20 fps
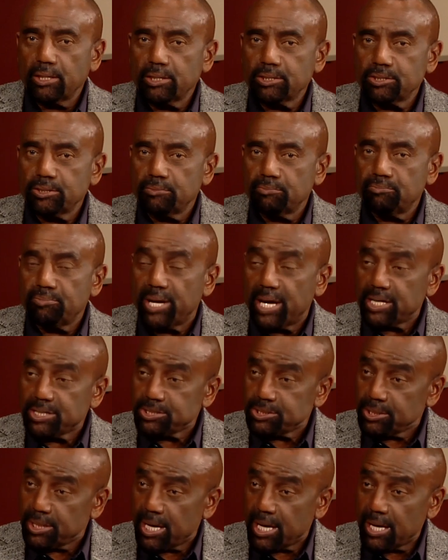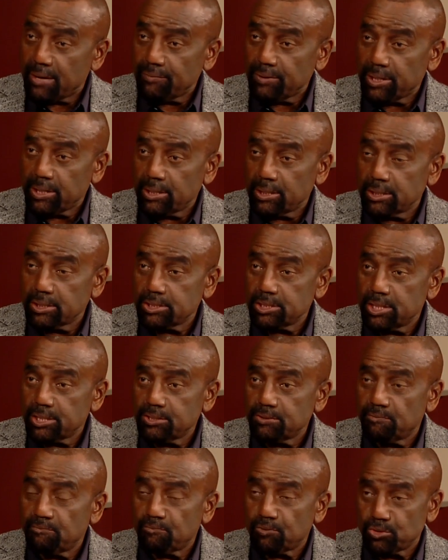Is it best to have English as
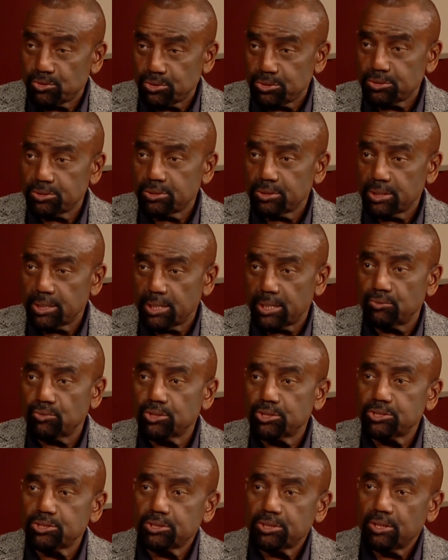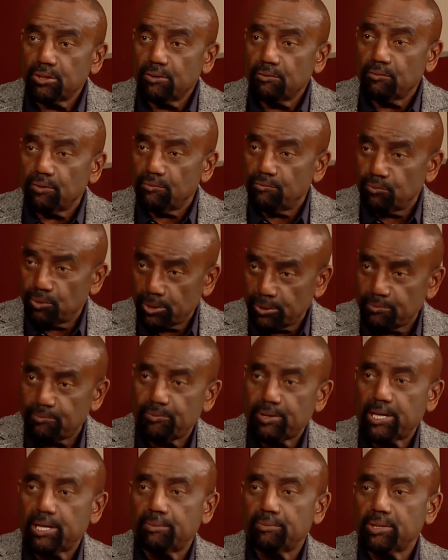the first language for the
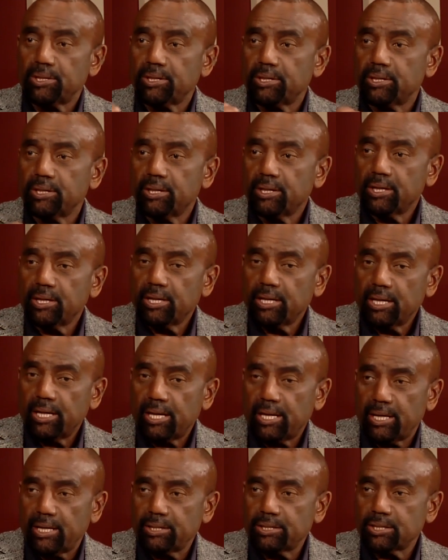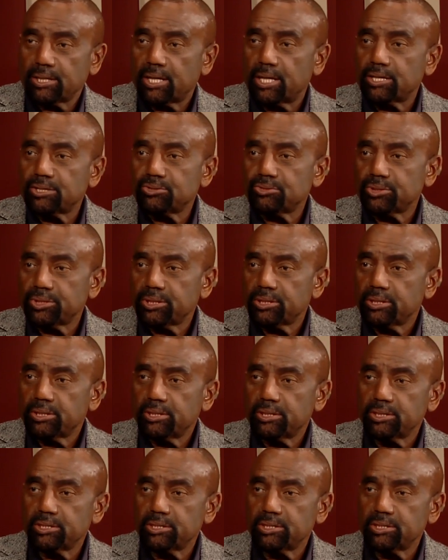family and the country?